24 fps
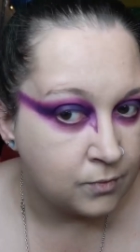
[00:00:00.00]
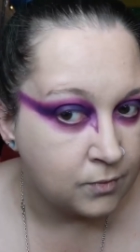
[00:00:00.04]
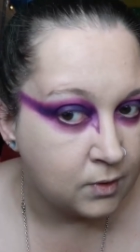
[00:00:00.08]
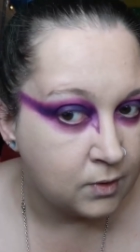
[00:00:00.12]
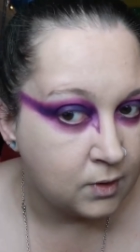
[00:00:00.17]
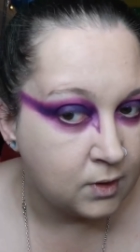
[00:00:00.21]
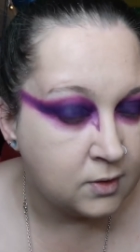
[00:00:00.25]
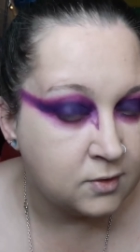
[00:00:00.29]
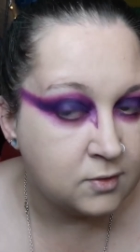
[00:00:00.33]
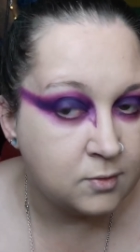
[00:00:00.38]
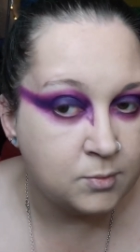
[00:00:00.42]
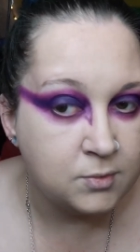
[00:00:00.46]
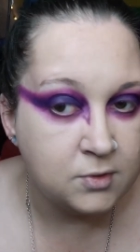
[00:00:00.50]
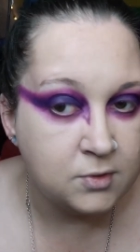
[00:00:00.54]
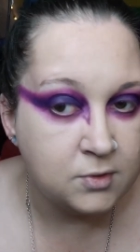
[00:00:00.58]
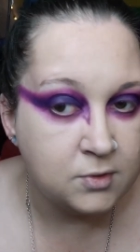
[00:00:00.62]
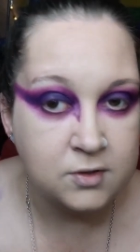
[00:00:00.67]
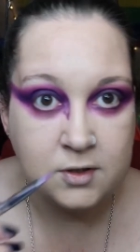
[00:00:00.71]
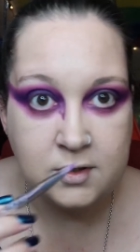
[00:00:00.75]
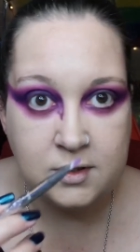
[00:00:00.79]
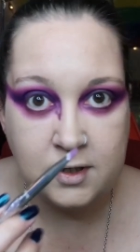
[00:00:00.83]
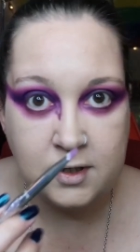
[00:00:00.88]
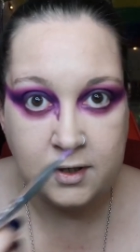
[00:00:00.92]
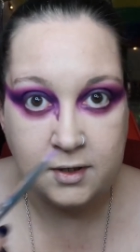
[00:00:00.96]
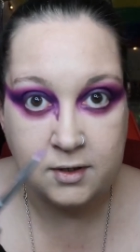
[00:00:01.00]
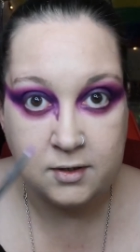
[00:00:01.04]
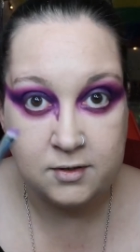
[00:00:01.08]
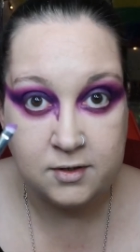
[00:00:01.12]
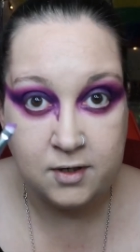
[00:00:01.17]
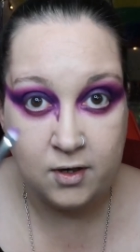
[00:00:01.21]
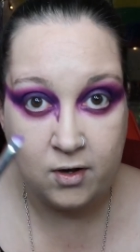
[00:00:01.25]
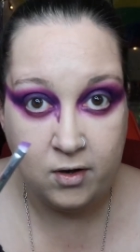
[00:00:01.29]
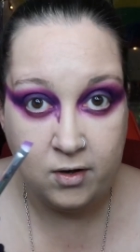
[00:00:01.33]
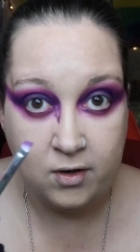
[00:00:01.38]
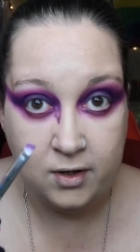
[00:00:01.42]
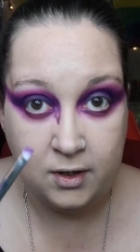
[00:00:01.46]
so I'm just going to take a
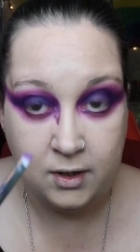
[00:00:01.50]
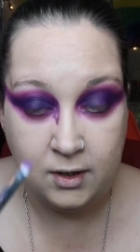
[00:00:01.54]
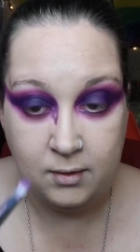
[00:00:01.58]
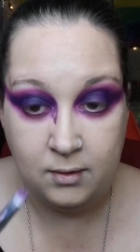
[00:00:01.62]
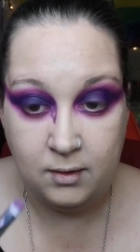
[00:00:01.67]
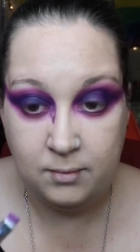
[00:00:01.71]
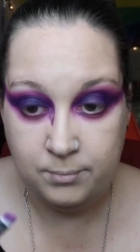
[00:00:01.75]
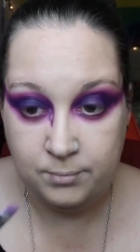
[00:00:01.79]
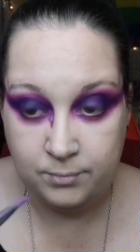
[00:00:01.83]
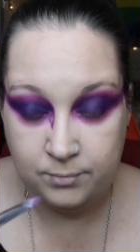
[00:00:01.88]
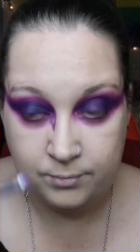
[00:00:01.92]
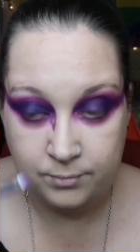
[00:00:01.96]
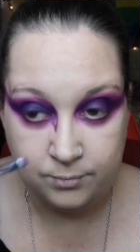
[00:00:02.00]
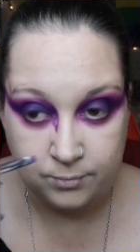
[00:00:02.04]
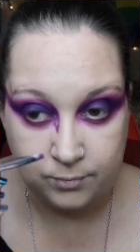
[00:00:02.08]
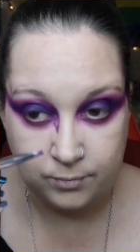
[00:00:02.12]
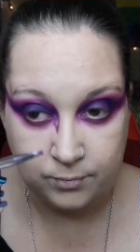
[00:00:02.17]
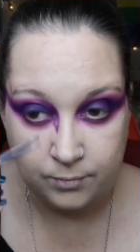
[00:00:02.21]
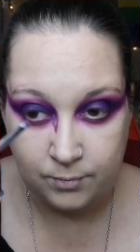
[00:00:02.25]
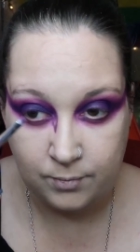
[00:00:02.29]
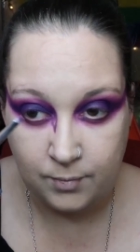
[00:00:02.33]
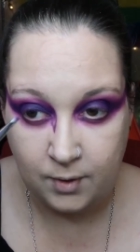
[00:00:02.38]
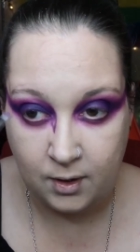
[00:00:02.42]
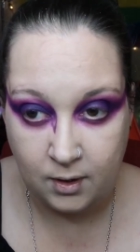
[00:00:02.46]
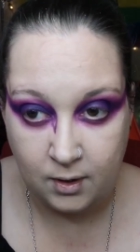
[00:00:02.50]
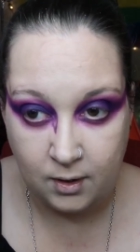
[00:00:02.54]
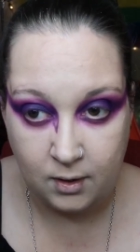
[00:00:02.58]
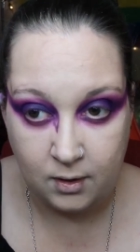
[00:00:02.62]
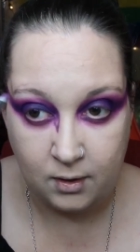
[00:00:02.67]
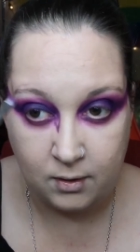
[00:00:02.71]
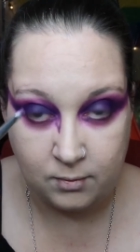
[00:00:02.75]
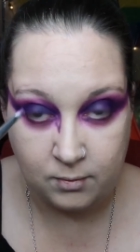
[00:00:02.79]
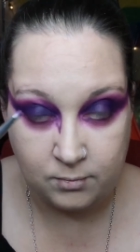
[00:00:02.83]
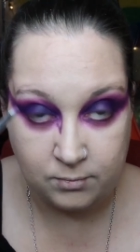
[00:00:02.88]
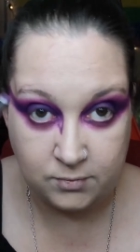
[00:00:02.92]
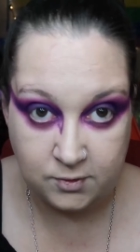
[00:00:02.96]
tiny,
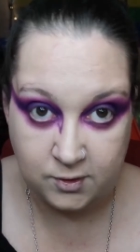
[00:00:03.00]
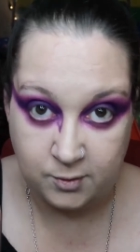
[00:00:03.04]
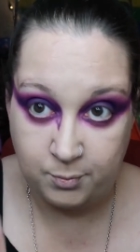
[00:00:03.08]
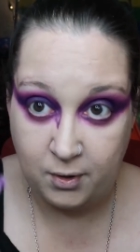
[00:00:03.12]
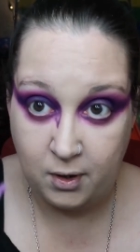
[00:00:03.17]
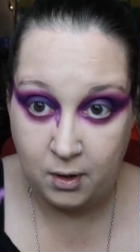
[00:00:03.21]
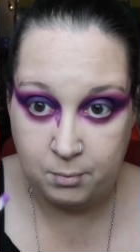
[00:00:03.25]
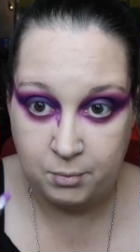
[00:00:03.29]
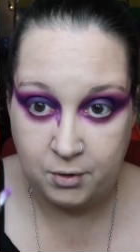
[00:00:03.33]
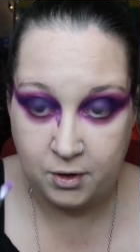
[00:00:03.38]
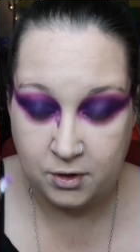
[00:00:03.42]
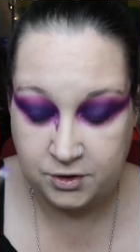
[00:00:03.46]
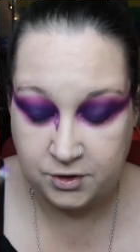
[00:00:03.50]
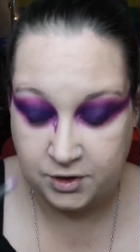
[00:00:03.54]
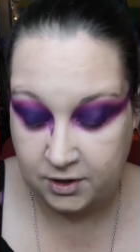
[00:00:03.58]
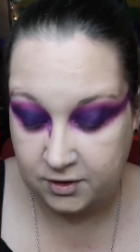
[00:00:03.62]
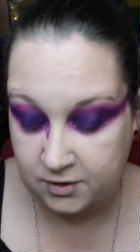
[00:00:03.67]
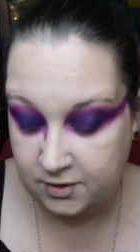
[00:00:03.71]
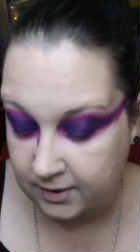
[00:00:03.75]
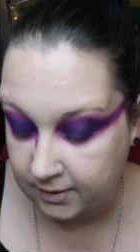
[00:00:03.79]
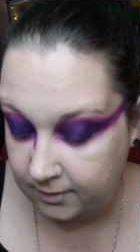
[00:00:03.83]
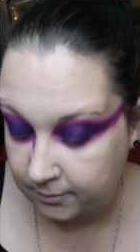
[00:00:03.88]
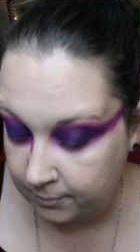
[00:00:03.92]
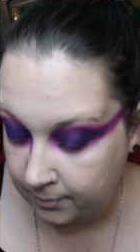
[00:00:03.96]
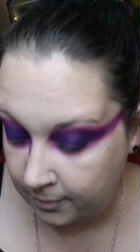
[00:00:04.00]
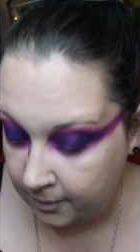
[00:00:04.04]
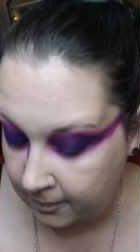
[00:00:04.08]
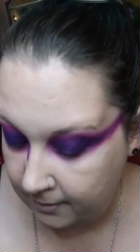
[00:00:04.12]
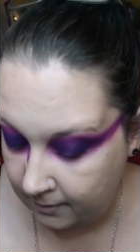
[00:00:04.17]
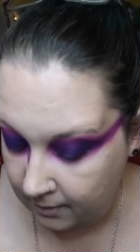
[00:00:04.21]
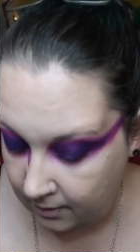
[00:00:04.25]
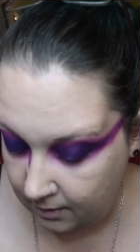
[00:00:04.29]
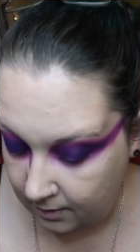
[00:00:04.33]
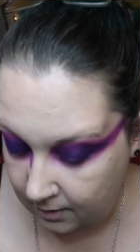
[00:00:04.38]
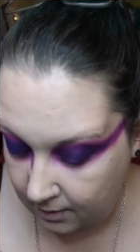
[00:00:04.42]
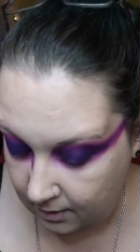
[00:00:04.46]
it's a brow brush actually,
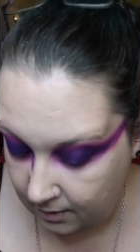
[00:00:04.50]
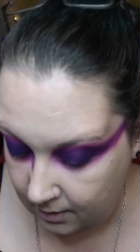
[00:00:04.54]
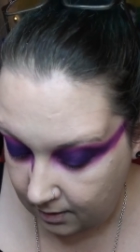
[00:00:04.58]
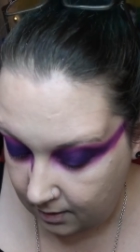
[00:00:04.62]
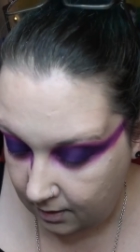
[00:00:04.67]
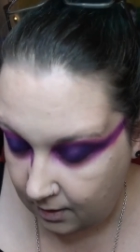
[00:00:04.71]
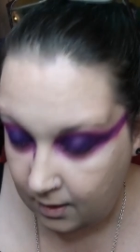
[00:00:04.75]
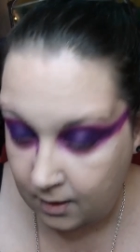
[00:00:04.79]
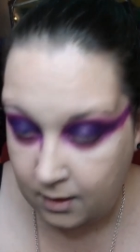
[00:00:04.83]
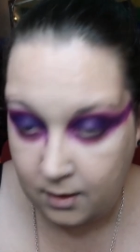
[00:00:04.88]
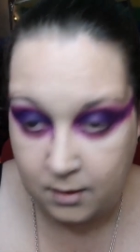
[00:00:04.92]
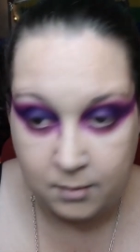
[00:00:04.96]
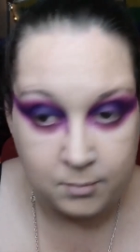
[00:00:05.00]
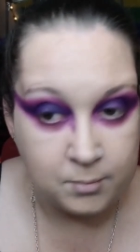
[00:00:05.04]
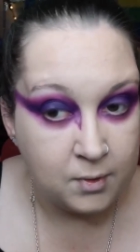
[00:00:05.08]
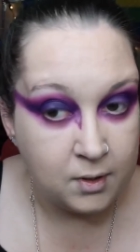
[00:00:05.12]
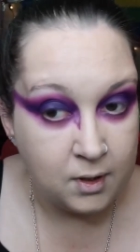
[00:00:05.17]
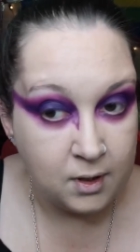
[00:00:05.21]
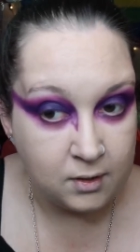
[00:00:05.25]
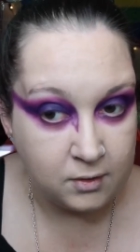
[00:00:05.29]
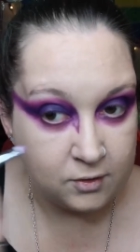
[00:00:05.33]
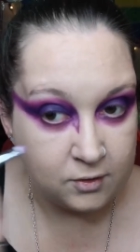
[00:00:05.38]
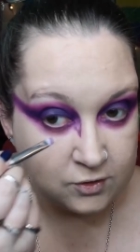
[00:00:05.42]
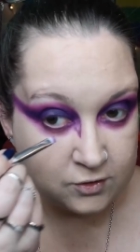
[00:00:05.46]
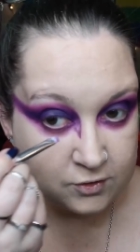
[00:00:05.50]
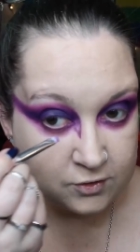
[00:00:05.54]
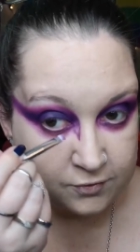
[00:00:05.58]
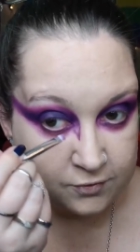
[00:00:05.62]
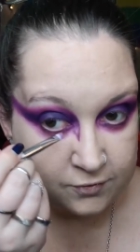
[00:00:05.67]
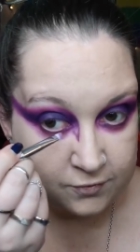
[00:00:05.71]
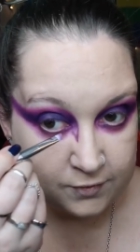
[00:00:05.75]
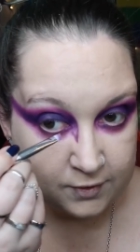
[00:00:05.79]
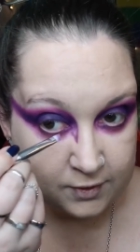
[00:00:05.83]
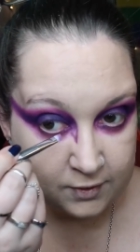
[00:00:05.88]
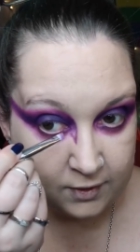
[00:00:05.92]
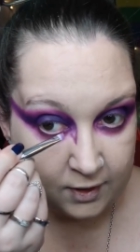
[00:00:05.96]
and just
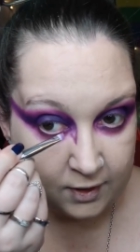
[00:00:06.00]
fill that